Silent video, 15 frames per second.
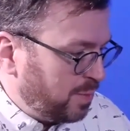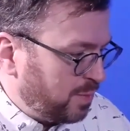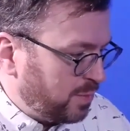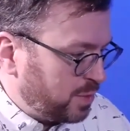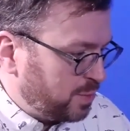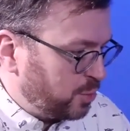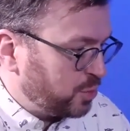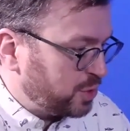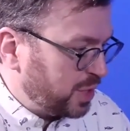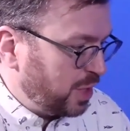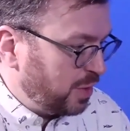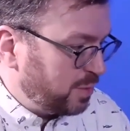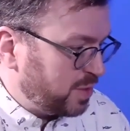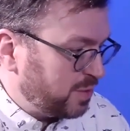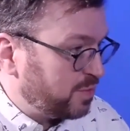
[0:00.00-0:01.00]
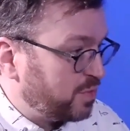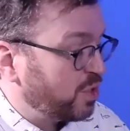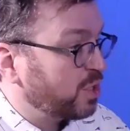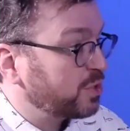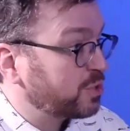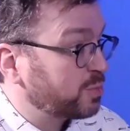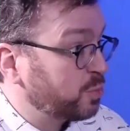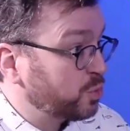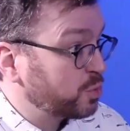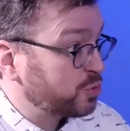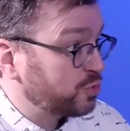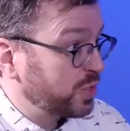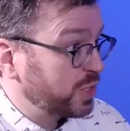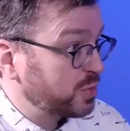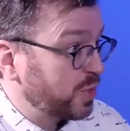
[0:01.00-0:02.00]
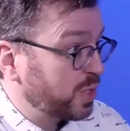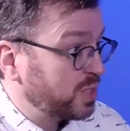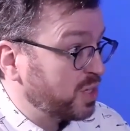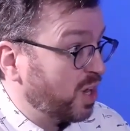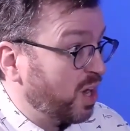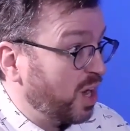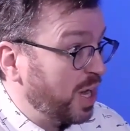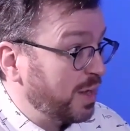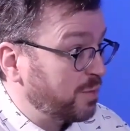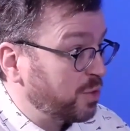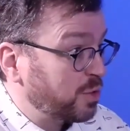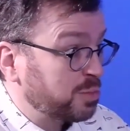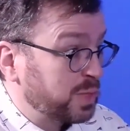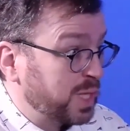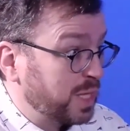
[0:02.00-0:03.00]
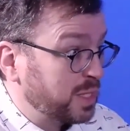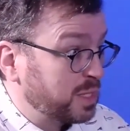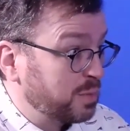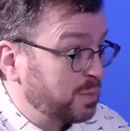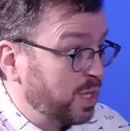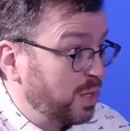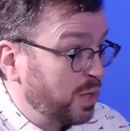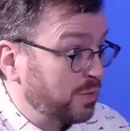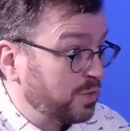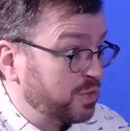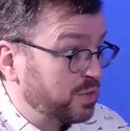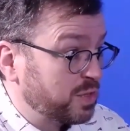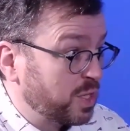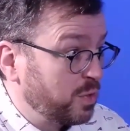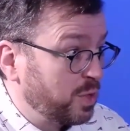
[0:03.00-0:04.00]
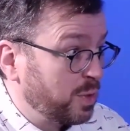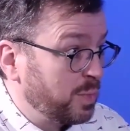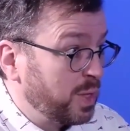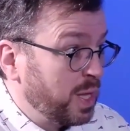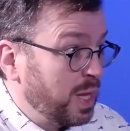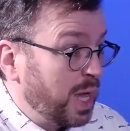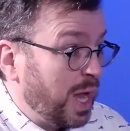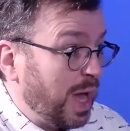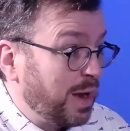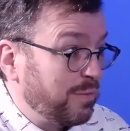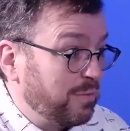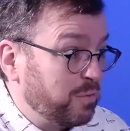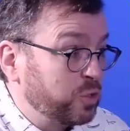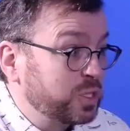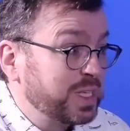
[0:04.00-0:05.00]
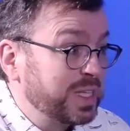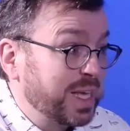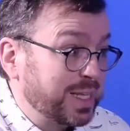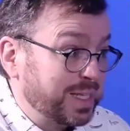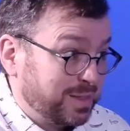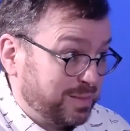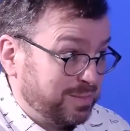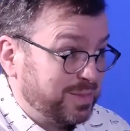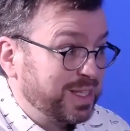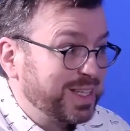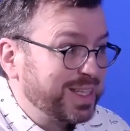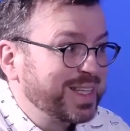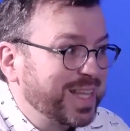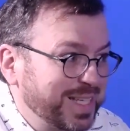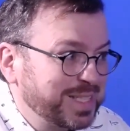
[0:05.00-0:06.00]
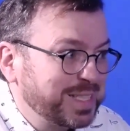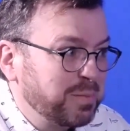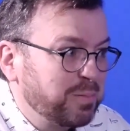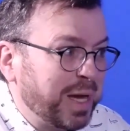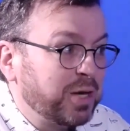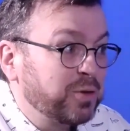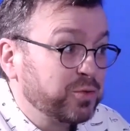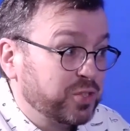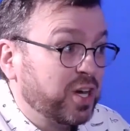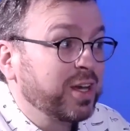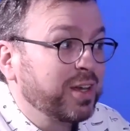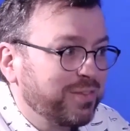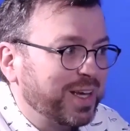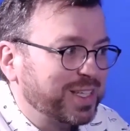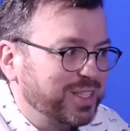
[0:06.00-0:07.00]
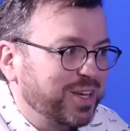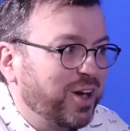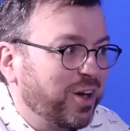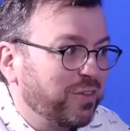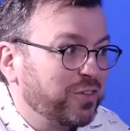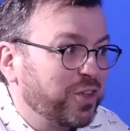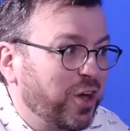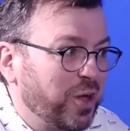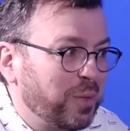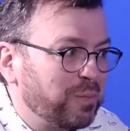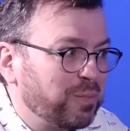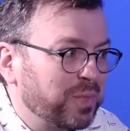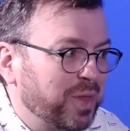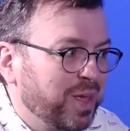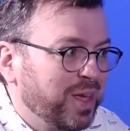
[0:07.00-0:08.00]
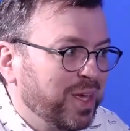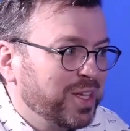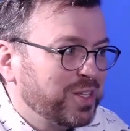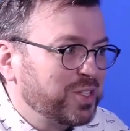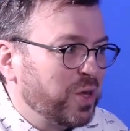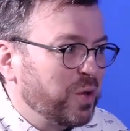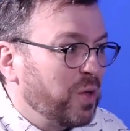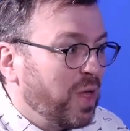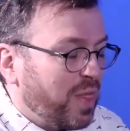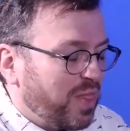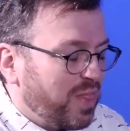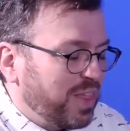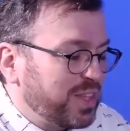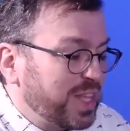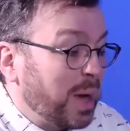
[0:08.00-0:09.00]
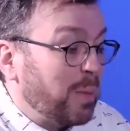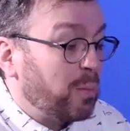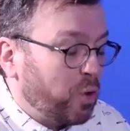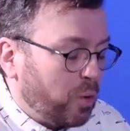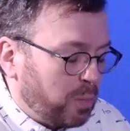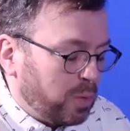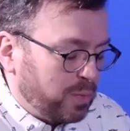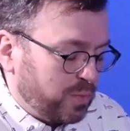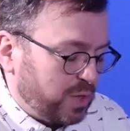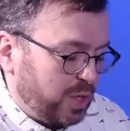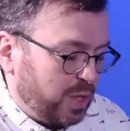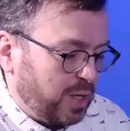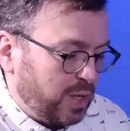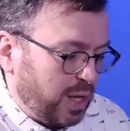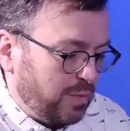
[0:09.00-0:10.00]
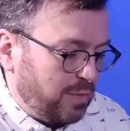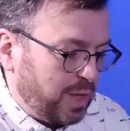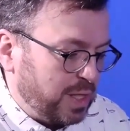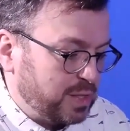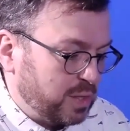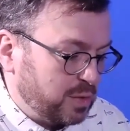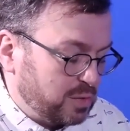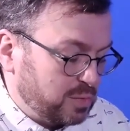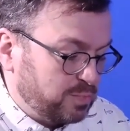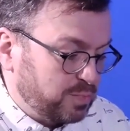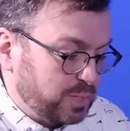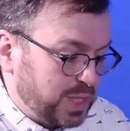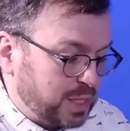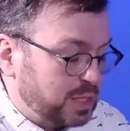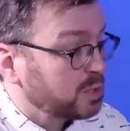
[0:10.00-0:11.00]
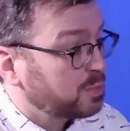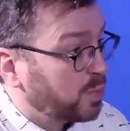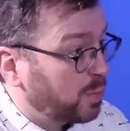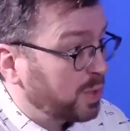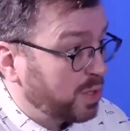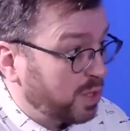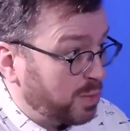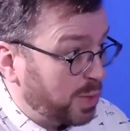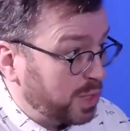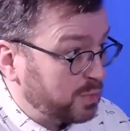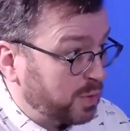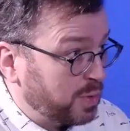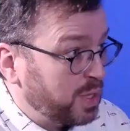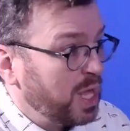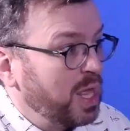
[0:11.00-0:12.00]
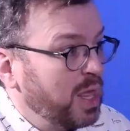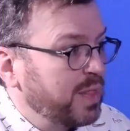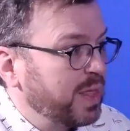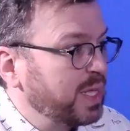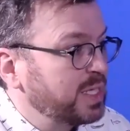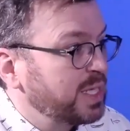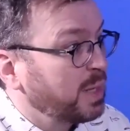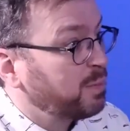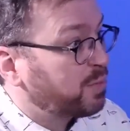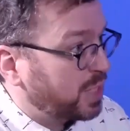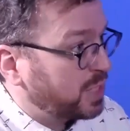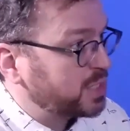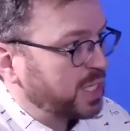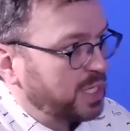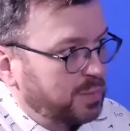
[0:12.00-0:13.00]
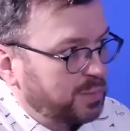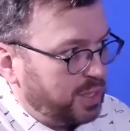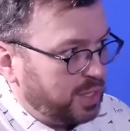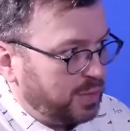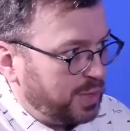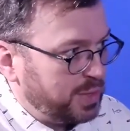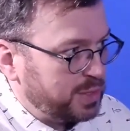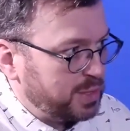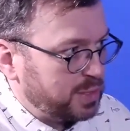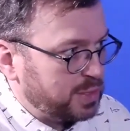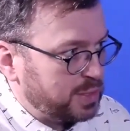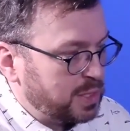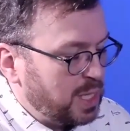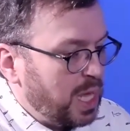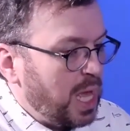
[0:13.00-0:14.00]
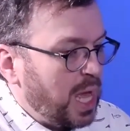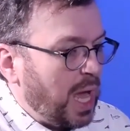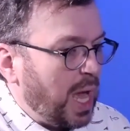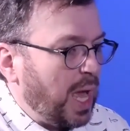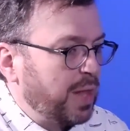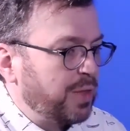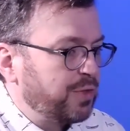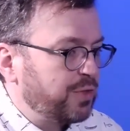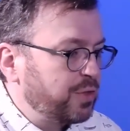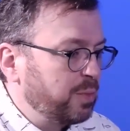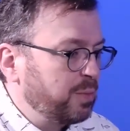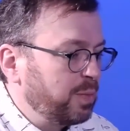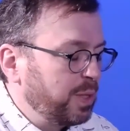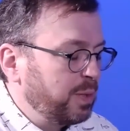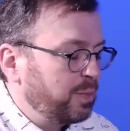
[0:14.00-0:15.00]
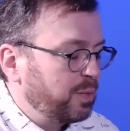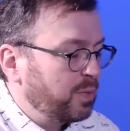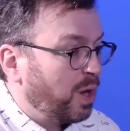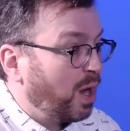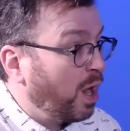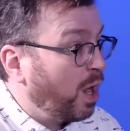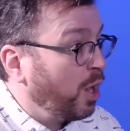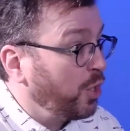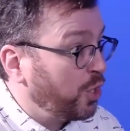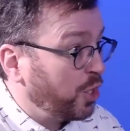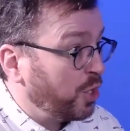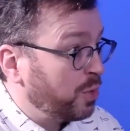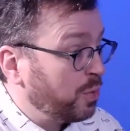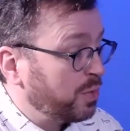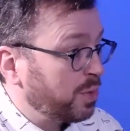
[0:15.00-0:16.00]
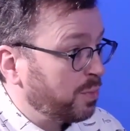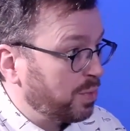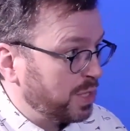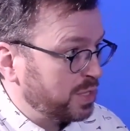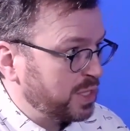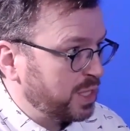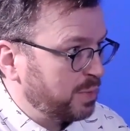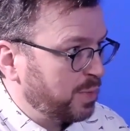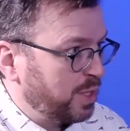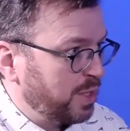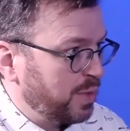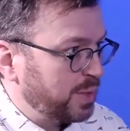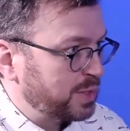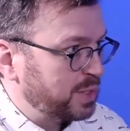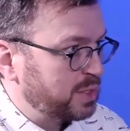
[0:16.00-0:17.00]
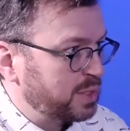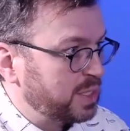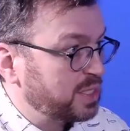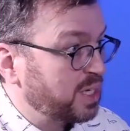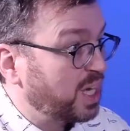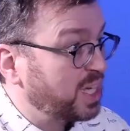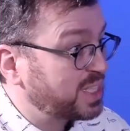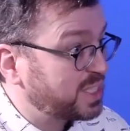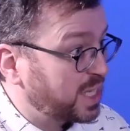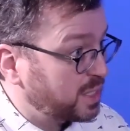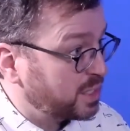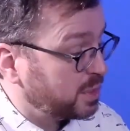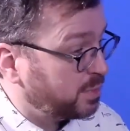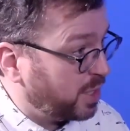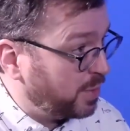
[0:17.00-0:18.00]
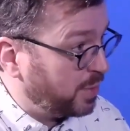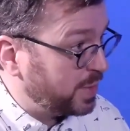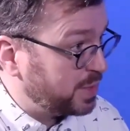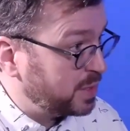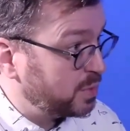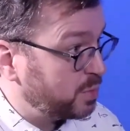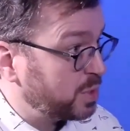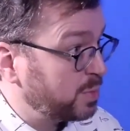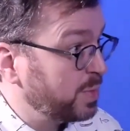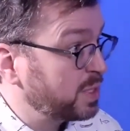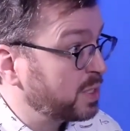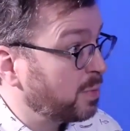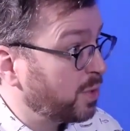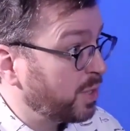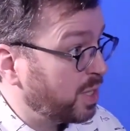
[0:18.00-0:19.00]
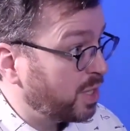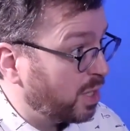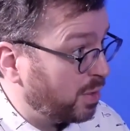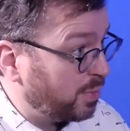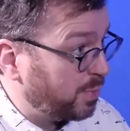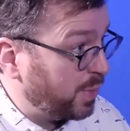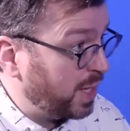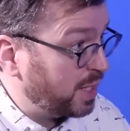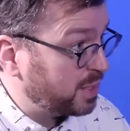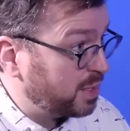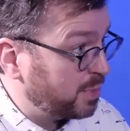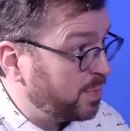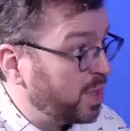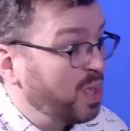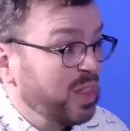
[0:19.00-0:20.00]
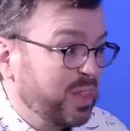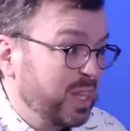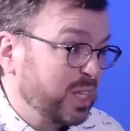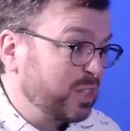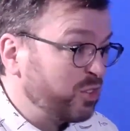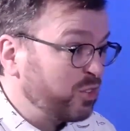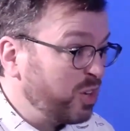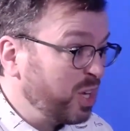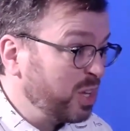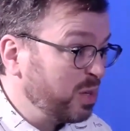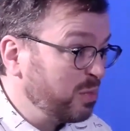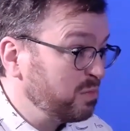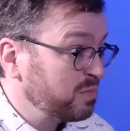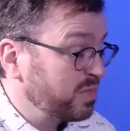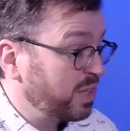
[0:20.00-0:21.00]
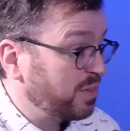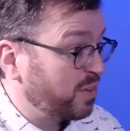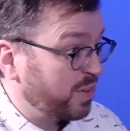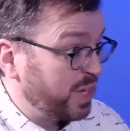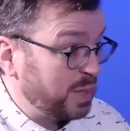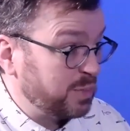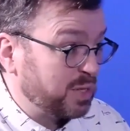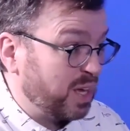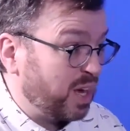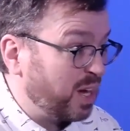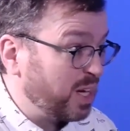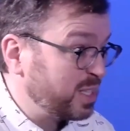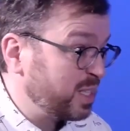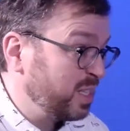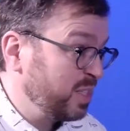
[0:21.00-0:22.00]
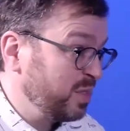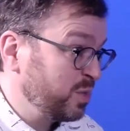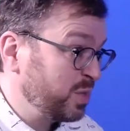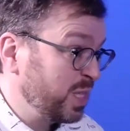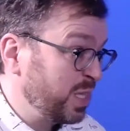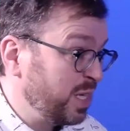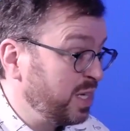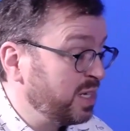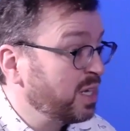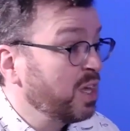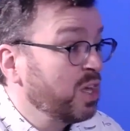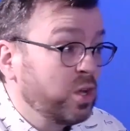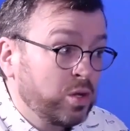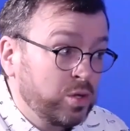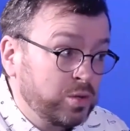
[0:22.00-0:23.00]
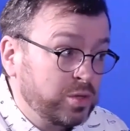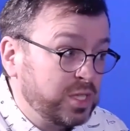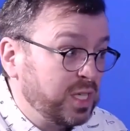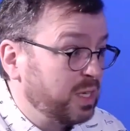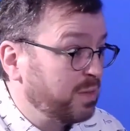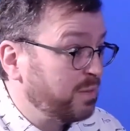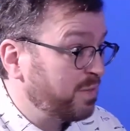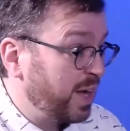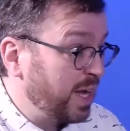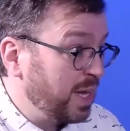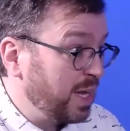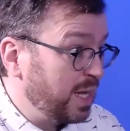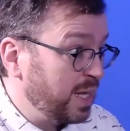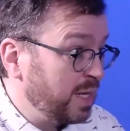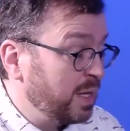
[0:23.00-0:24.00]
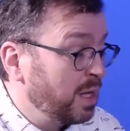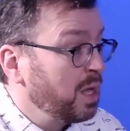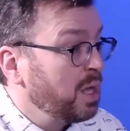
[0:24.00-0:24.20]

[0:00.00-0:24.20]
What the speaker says: sports teams have got sports drinks where they've got high levels of potassium, low levels of sodium, and unfortunately have nasty bowel side effects at half time. So there's that problem that you can have there. So potassium is probably not the best one. They contain branched chain amino acids. And some people argue that branched chain amino acids, these are essential amino acids, which means our body can't make them. There's 3 of them. They've got names like isoleucine, leucine, and valine.